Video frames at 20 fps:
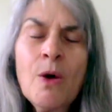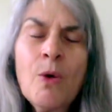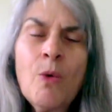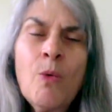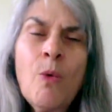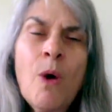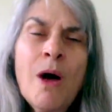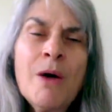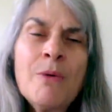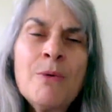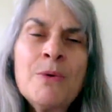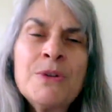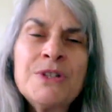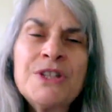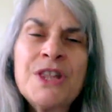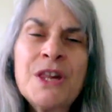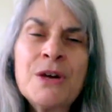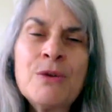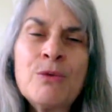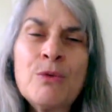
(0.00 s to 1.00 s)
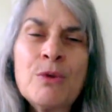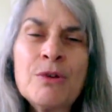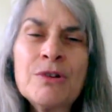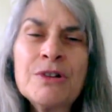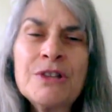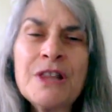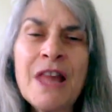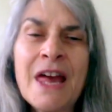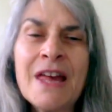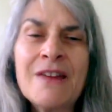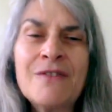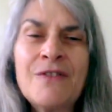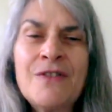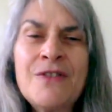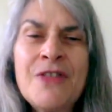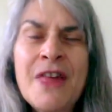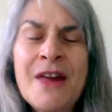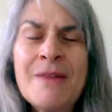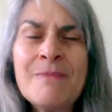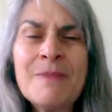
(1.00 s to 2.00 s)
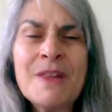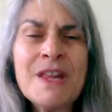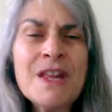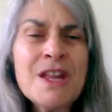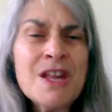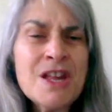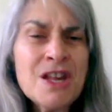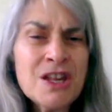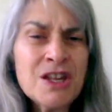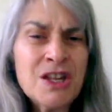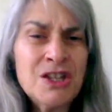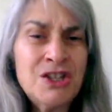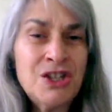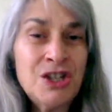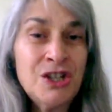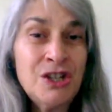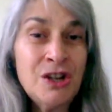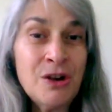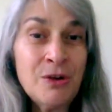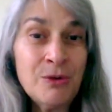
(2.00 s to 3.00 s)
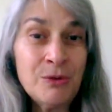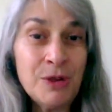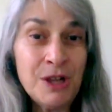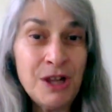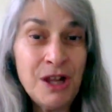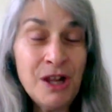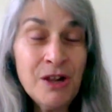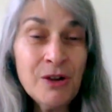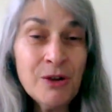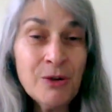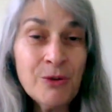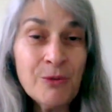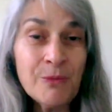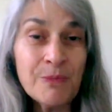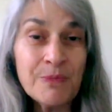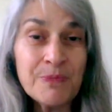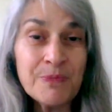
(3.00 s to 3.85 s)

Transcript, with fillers: What was their world like for them? Because you know, you